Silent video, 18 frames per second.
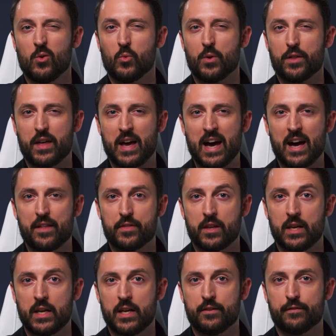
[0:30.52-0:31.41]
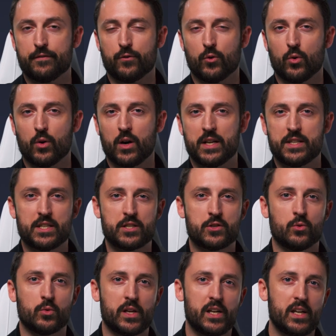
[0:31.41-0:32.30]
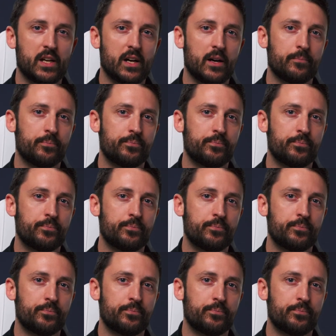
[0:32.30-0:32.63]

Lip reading: without the need for additional gear.